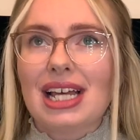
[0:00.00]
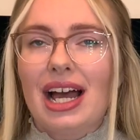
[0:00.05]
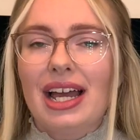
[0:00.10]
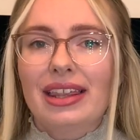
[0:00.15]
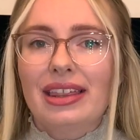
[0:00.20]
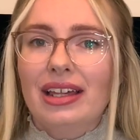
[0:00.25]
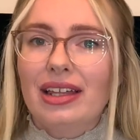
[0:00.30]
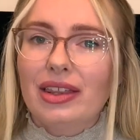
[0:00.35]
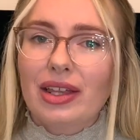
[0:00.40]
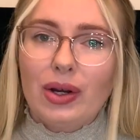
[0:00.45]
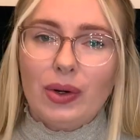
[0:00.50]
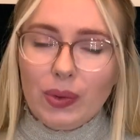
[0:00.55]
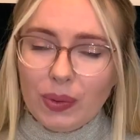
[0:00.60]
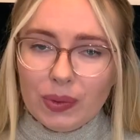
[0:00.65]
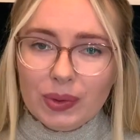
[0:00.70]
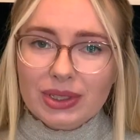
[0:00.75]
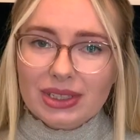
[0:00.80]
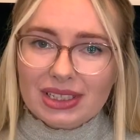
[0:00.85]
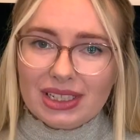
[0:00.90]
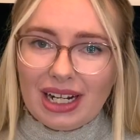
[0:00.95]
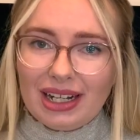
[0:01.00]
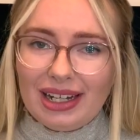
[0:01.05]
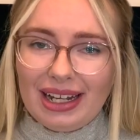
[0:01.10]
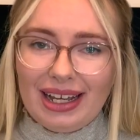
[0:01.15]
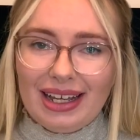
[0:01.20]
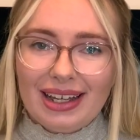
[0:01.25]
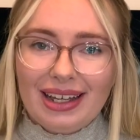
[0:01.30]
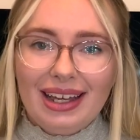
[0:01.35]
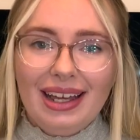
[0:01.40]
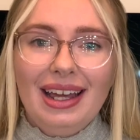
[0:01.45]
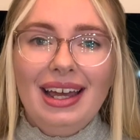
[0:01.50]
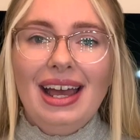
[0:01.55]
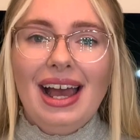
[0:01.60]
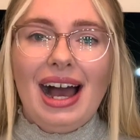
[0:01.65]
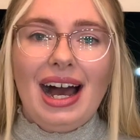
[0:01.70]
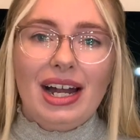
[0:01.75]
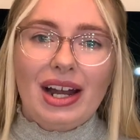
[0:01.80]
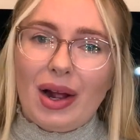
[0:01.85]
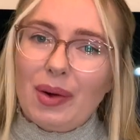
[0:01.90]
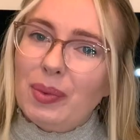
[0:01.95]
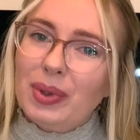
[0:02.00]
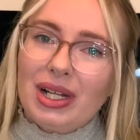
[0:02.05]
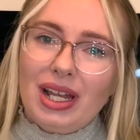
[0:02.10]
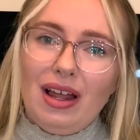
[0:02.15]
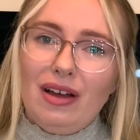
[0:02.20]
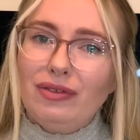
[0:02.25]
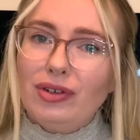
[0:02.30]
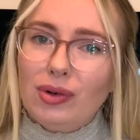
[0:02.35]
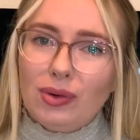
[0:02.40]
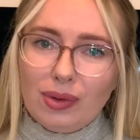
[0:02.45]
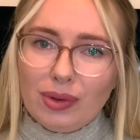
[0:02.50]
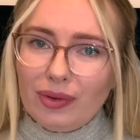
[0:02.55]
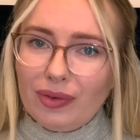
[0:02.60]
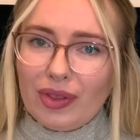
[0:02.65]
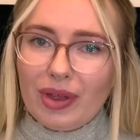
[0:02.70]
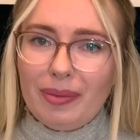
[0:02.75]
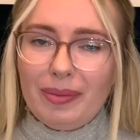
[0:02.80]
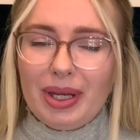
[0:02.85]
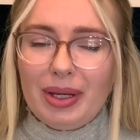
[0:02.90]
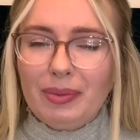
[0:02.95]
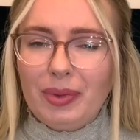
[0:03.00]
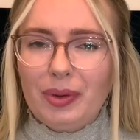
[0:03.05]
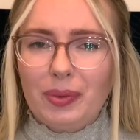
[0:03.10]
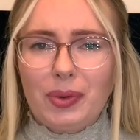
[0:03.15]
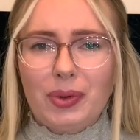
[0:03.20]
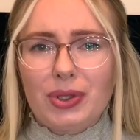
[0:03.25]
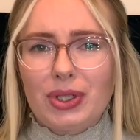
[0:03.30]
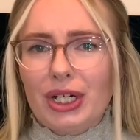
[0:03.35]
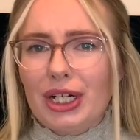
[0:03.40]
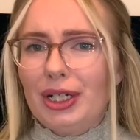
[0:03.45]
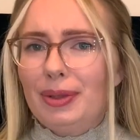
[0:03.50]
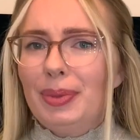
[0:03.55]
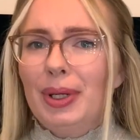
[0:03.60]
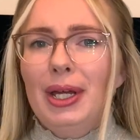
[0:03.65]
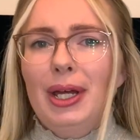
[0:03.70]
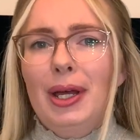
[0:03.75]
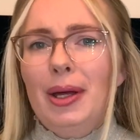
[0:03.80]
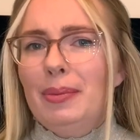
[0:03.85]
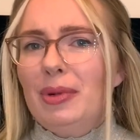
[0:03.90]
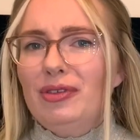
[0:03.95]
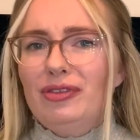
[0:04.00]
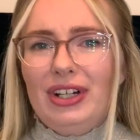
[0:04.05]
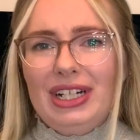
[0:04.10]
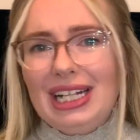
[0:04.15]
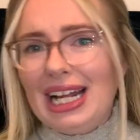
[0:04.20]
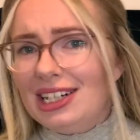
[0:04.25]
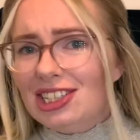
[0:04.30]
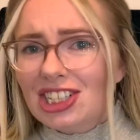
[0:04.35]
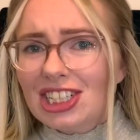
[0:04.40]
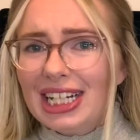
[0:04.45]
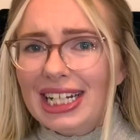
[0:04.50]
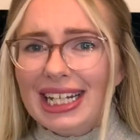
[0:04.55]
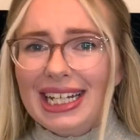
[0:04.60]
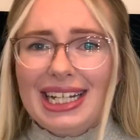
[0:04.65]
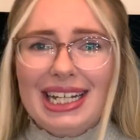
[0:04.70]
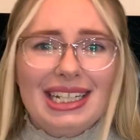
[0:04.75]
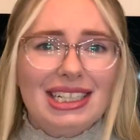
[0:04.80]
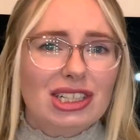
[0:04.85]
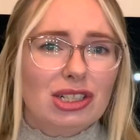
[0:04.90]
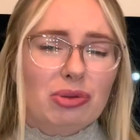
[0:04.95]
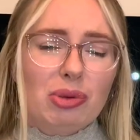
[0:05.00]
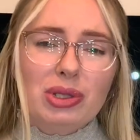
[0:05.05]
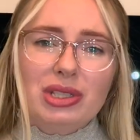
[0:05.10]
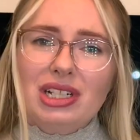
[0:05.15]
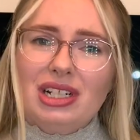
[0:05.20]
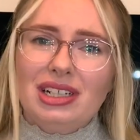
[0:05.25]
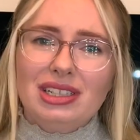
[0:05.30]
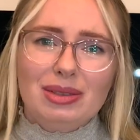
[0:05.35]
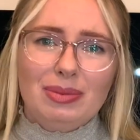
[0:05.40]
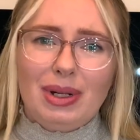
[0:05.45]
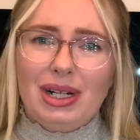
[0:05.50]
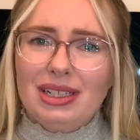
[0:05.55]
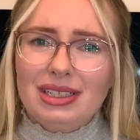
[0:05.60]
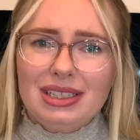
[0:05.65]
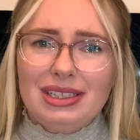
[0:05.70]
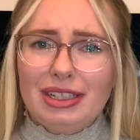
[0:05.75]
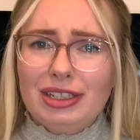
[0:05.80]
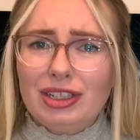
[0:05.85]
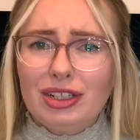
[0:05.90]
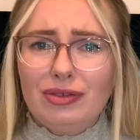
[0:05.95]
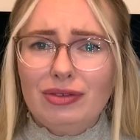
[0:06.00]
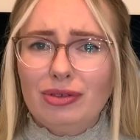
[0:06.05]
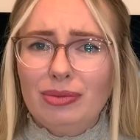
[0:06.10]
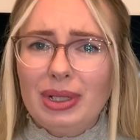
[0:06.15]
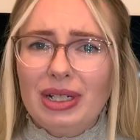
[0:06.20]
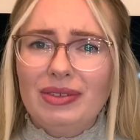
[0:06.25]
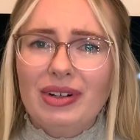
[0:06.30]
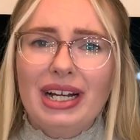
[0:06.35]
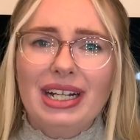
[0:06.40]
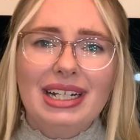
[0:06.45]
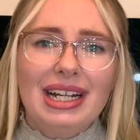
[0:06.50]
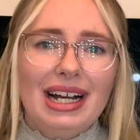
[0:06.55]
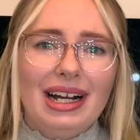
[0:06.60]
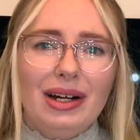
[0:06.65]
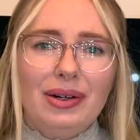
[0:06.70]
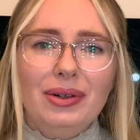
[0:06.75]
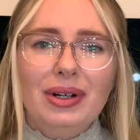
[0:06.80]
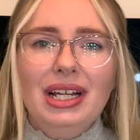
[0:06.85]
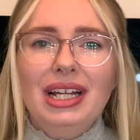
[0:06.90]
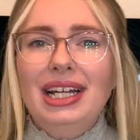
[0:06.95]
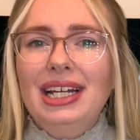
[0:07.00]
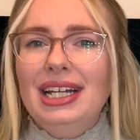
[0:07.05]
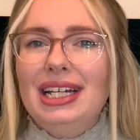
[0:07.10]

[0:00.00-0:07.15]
I think they're all stunning and I would love all of them in my wardrobe, but financially it just wasn't a smart decision for me right now.